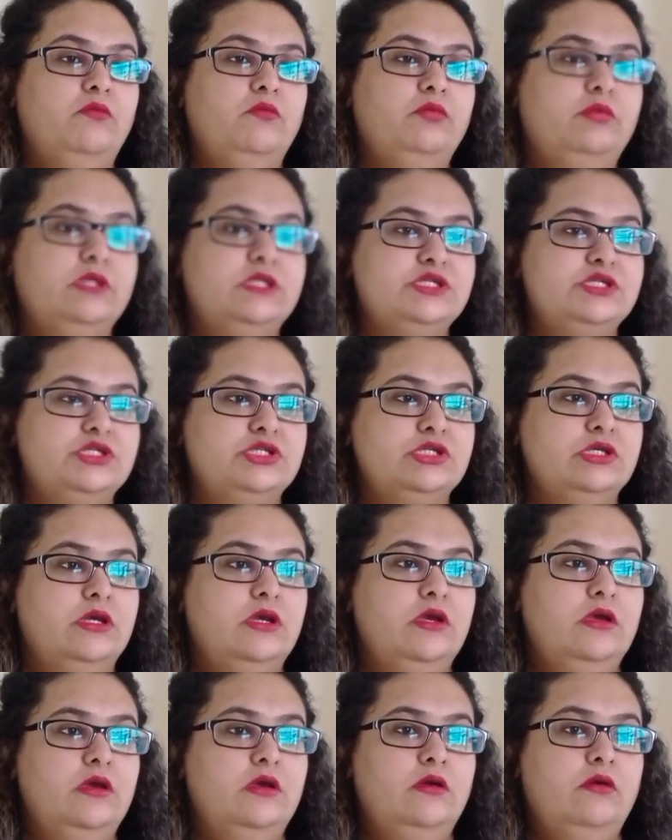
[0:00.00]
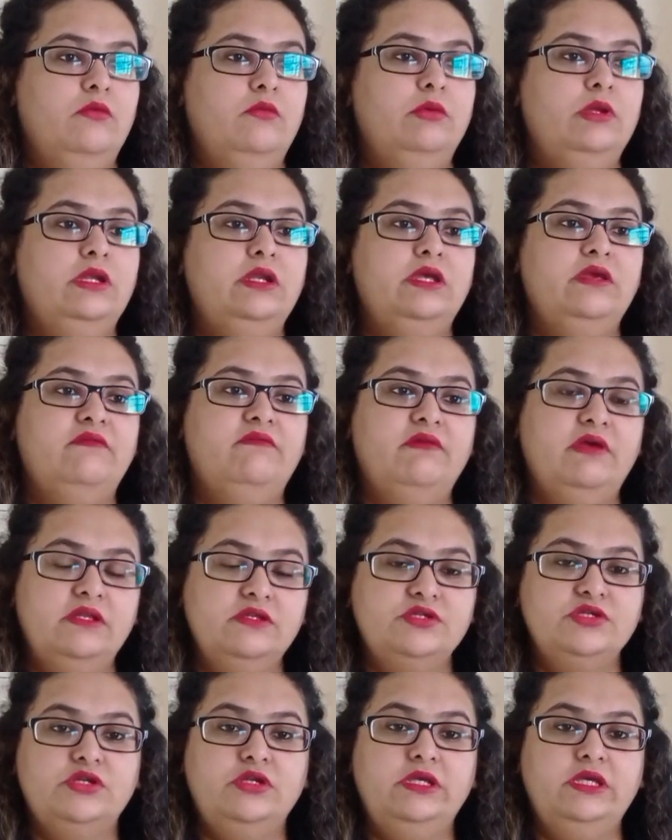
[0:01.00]
which will
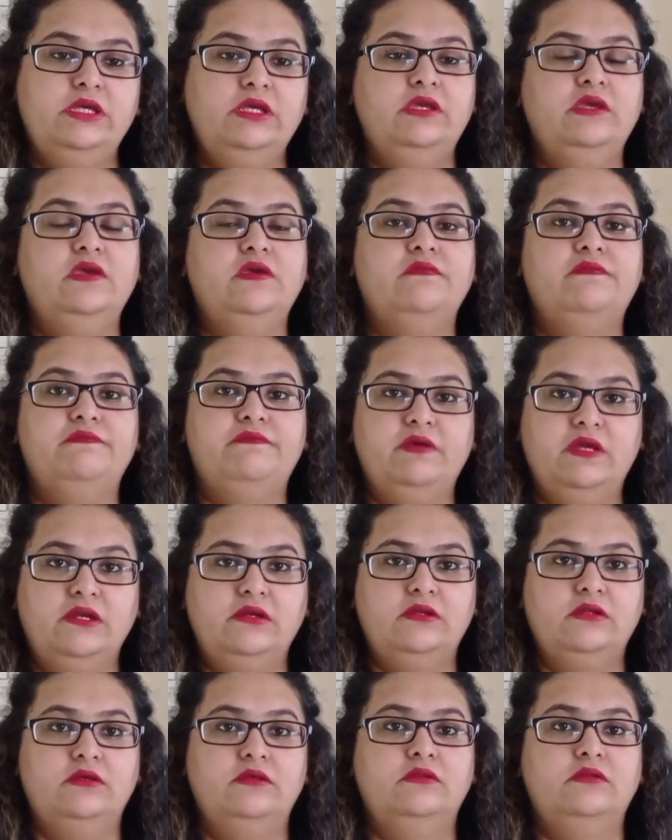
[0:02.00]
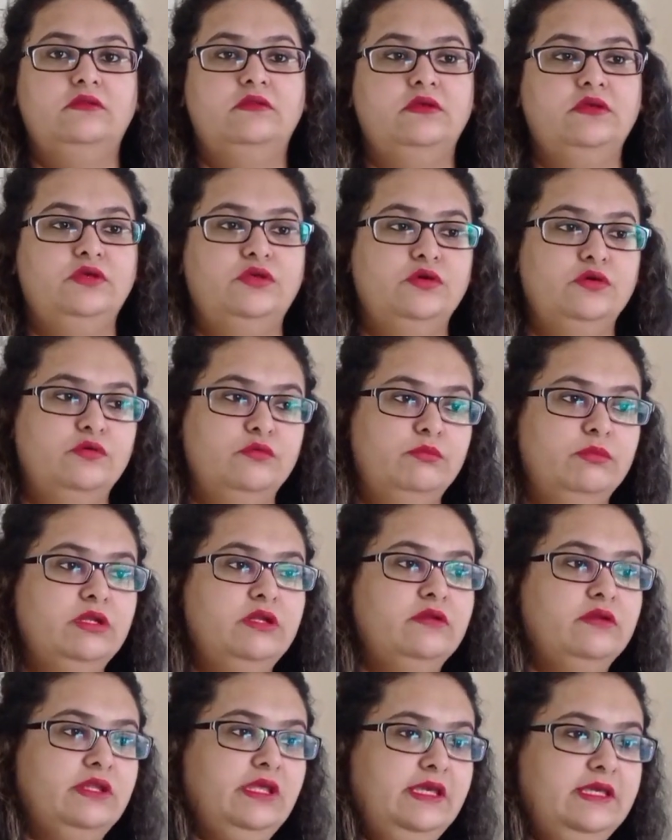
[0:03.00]
eventually affect the
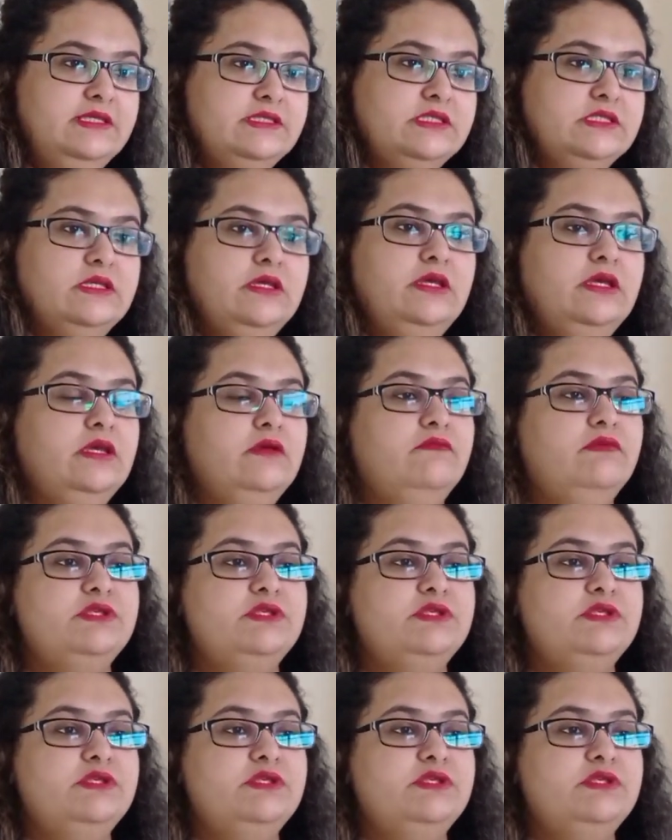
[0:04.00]
human race,